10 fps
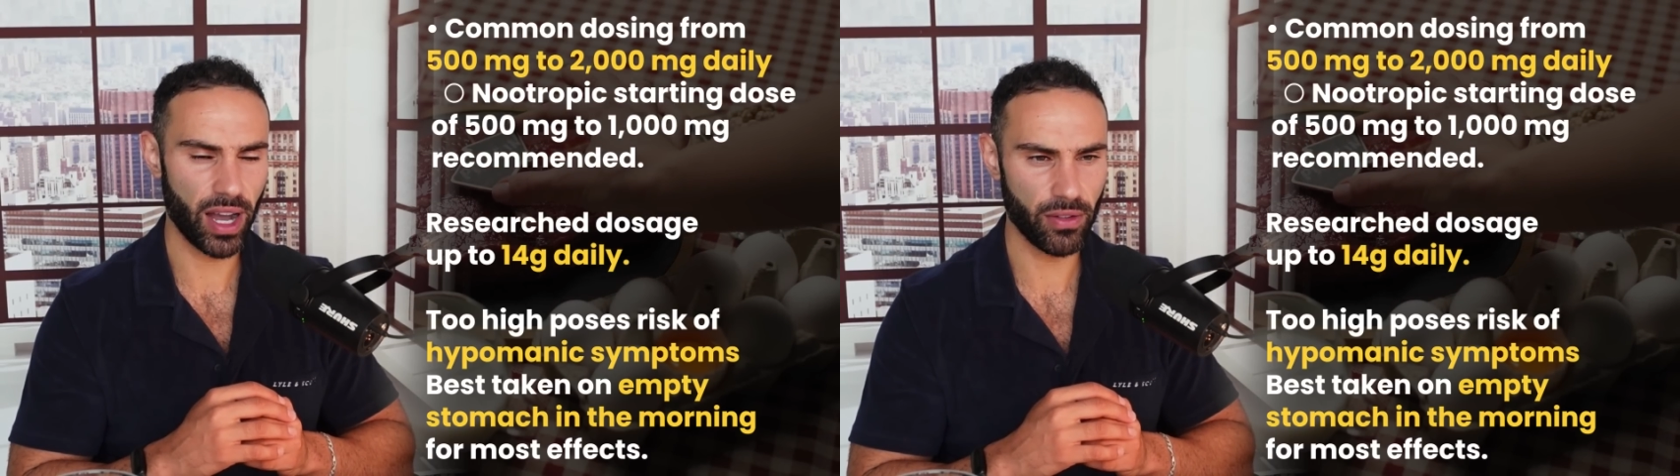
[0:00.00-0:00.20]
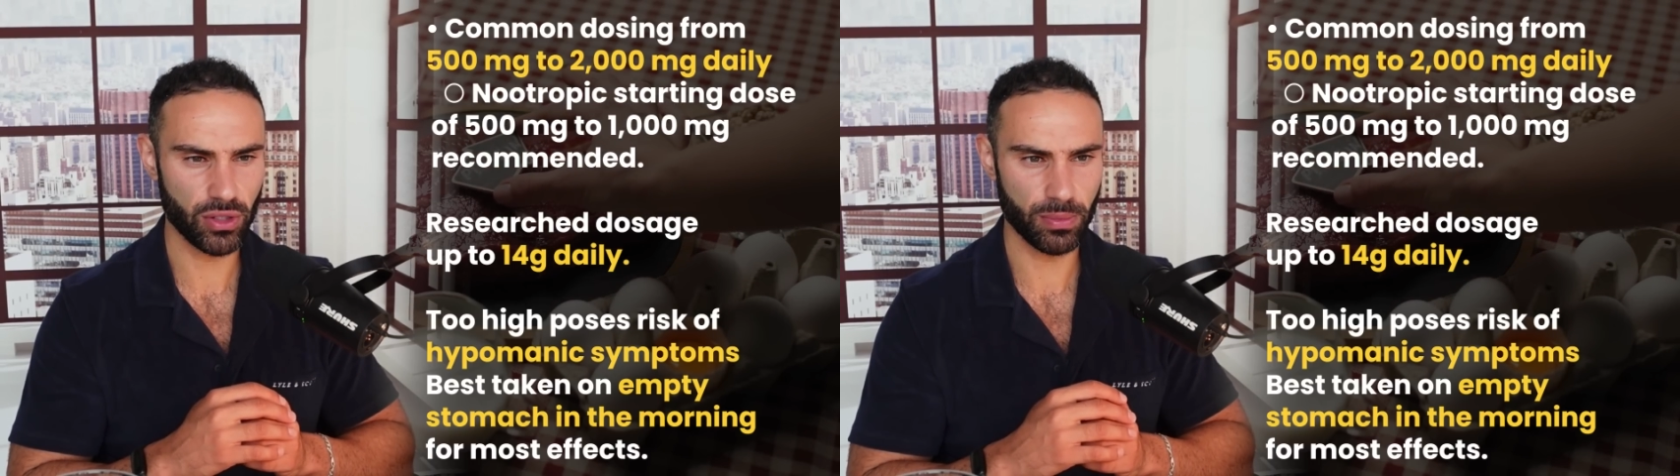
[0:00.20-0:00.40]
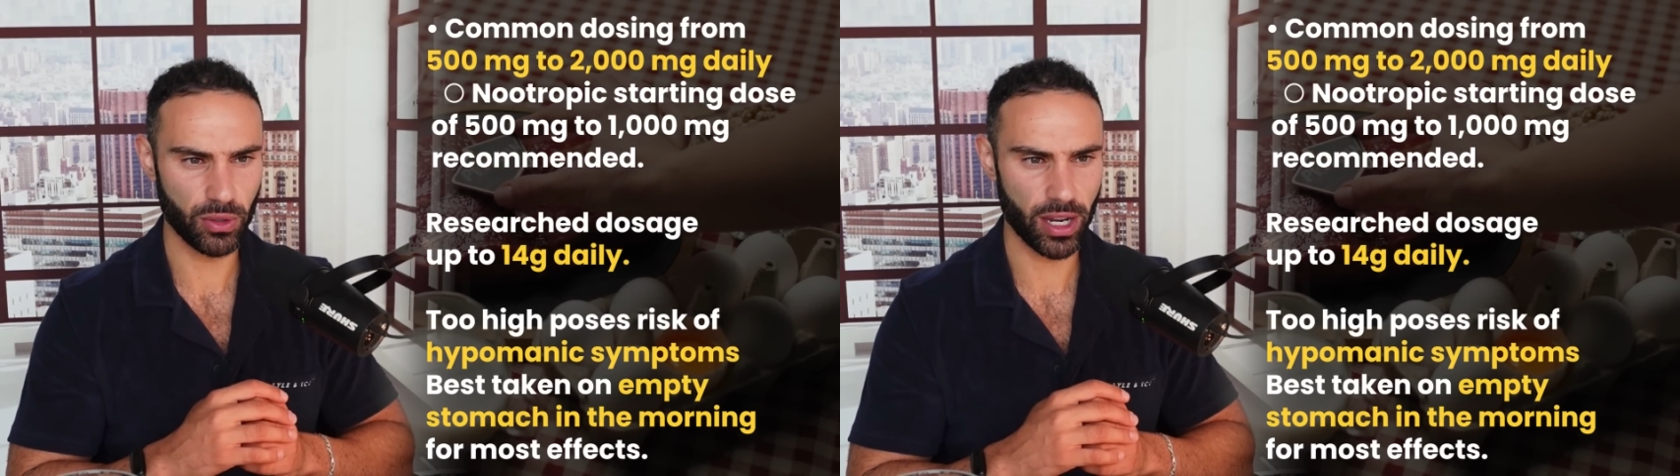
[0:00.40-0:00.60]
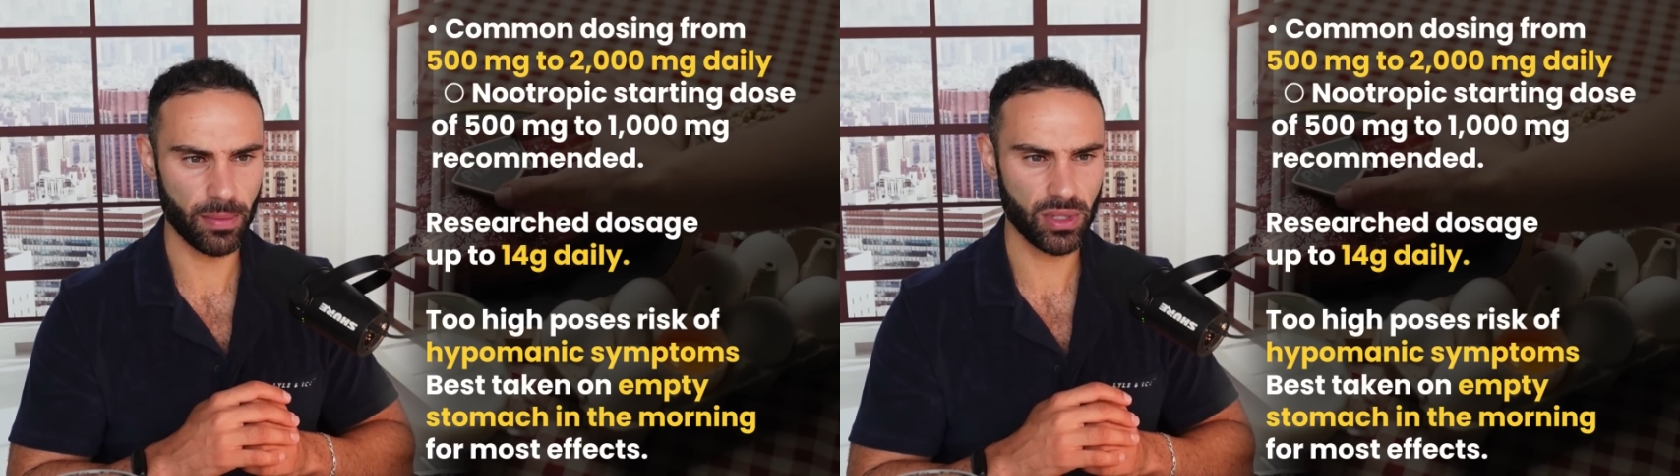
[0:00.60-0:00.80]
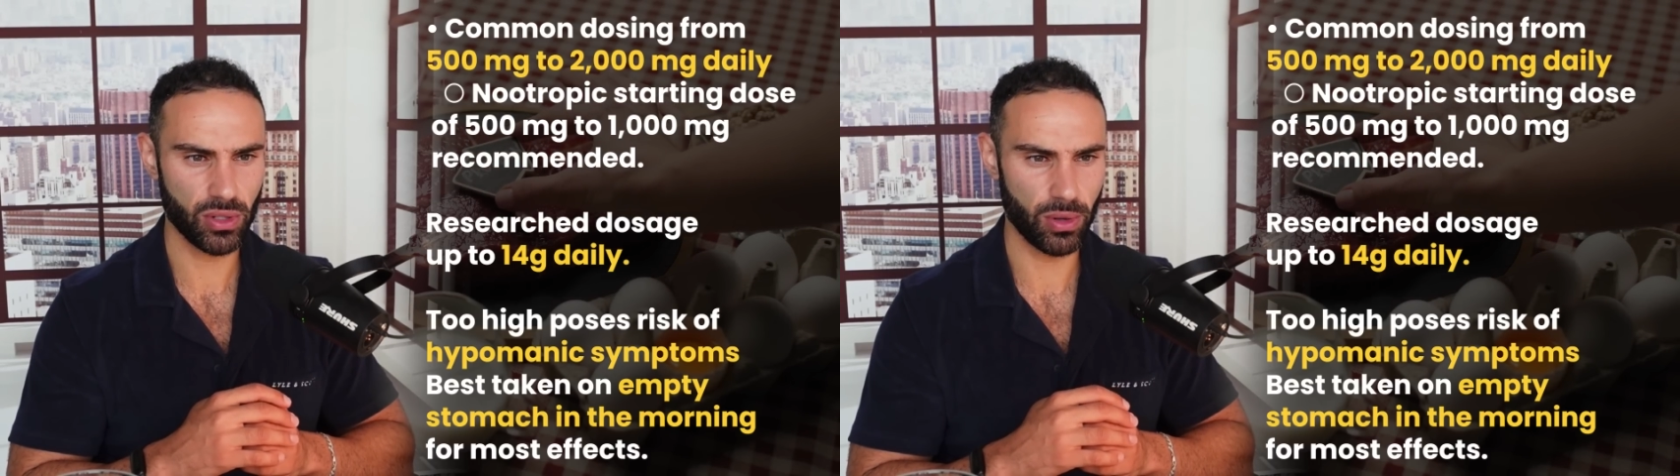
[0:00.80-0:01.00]
500
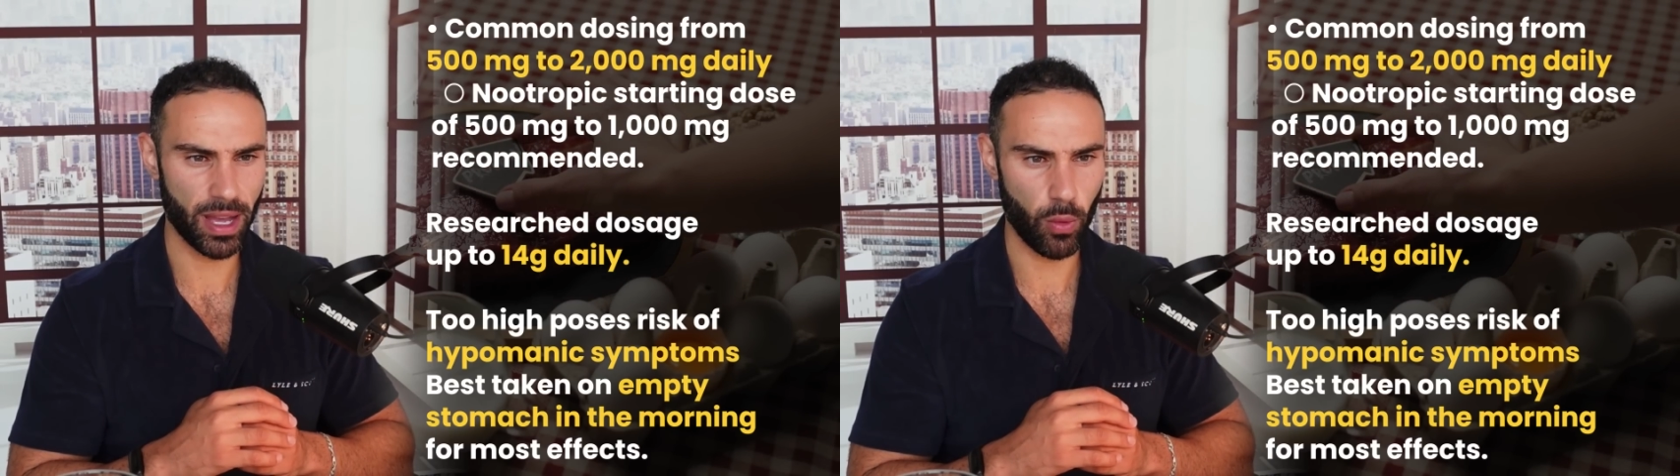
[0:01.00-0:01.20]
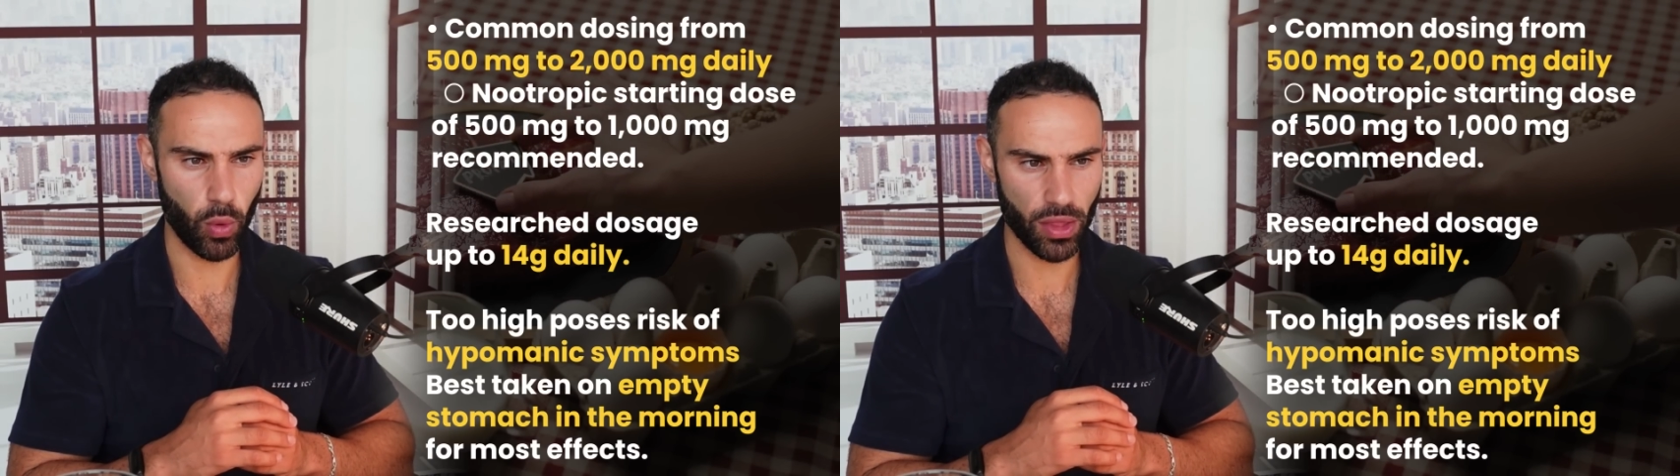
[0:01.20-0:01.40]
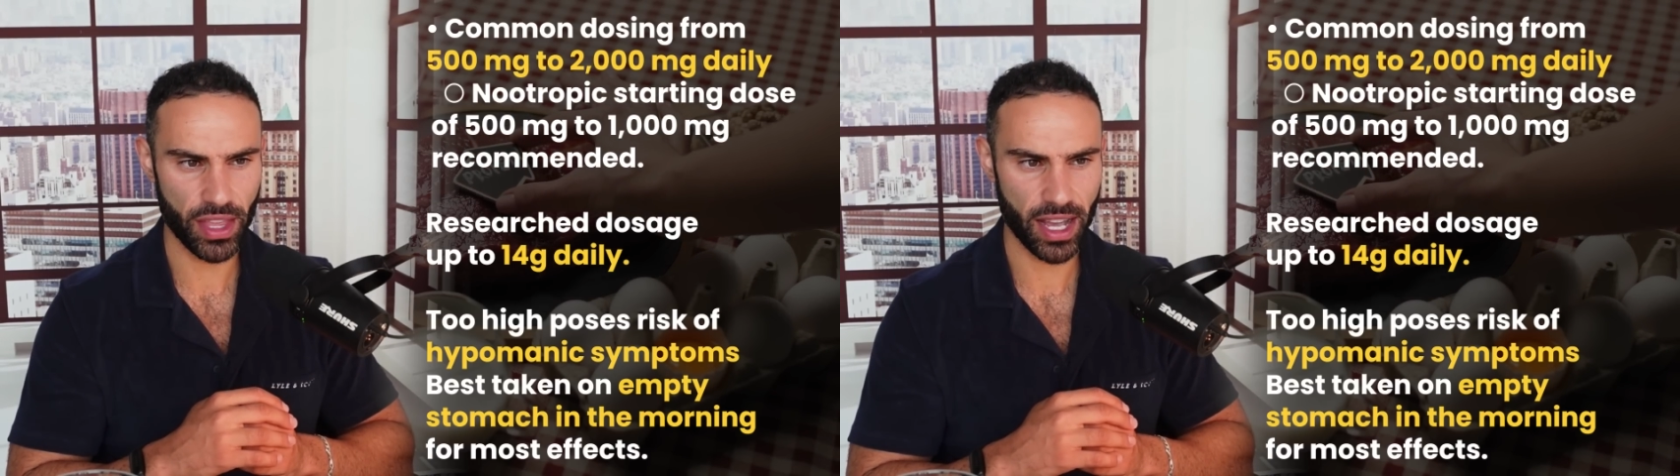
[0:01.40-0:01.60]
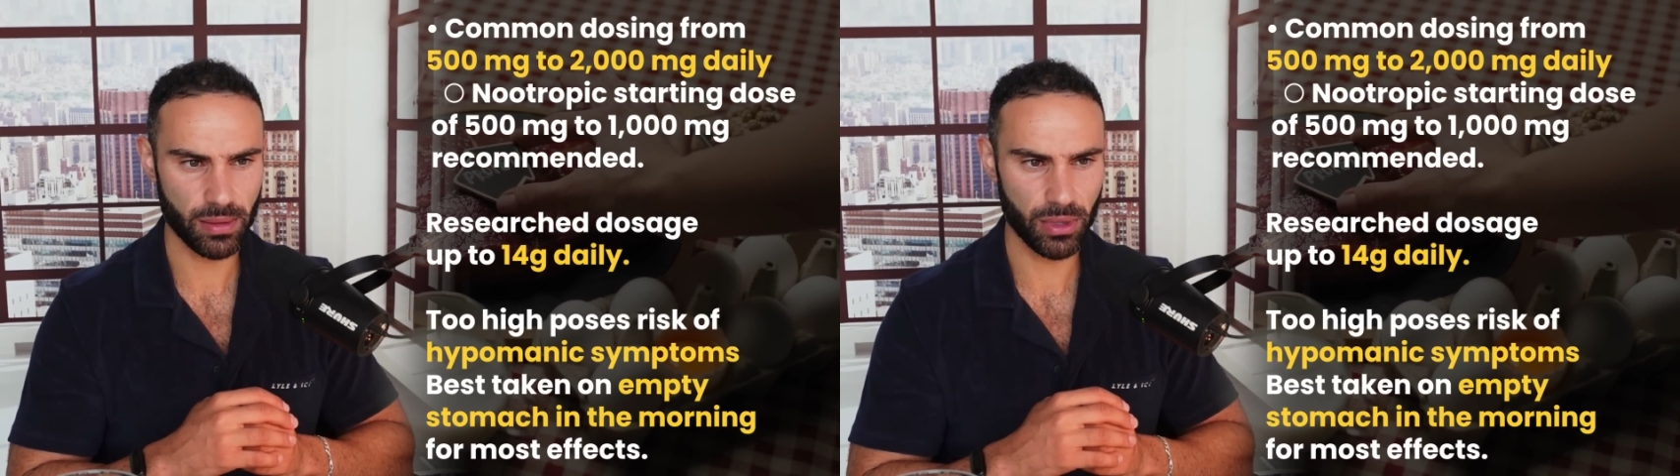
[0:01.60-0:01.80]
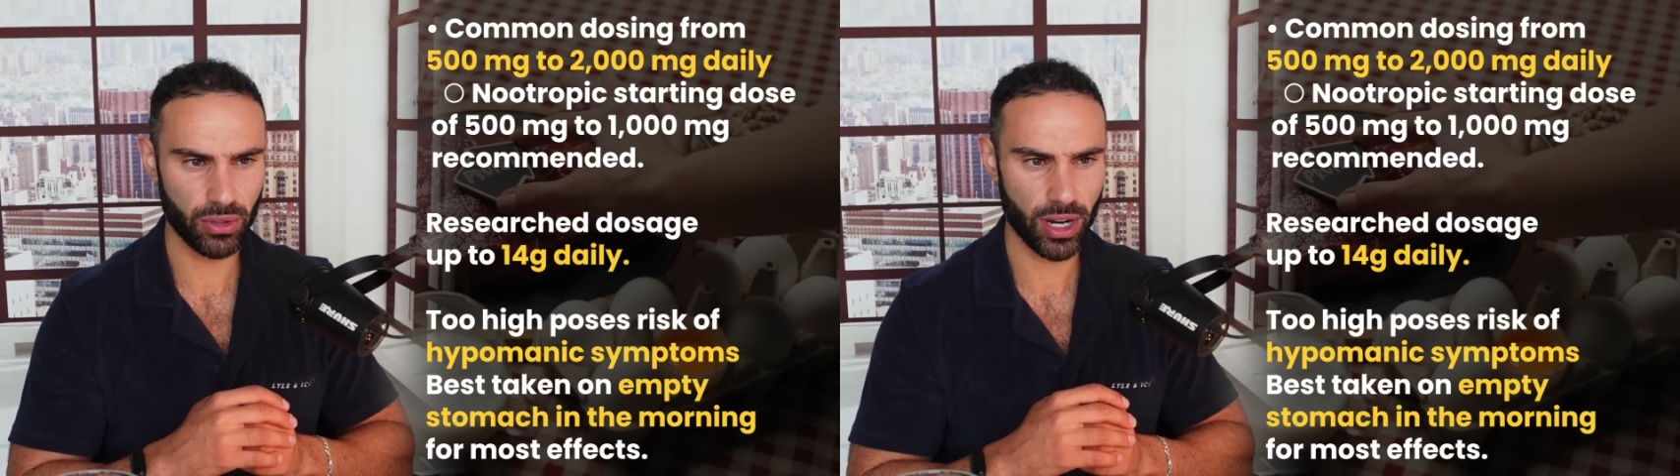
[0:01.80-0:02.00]
milligrams to about 1000
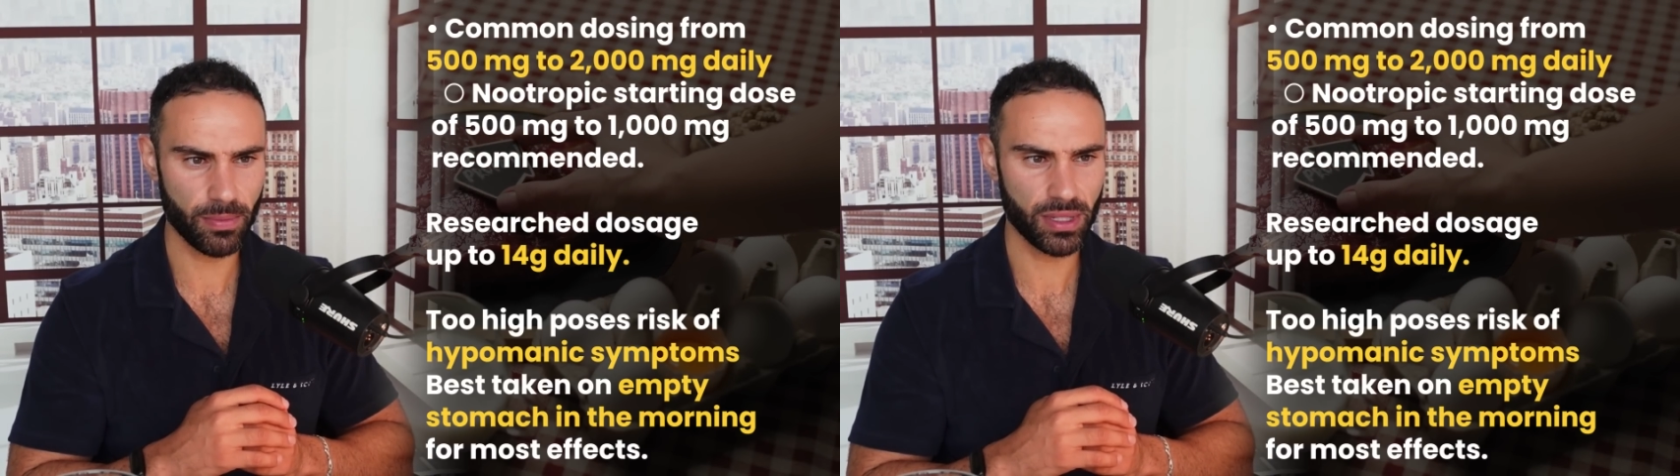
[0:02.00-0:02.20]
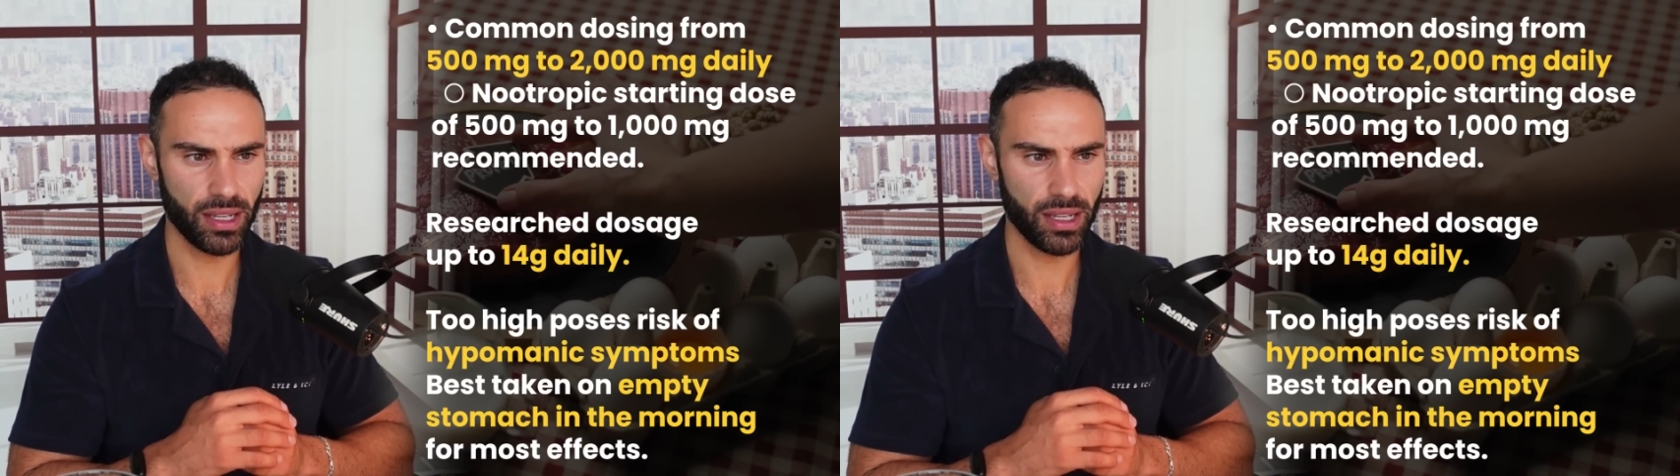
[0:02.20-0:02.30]
milligrams.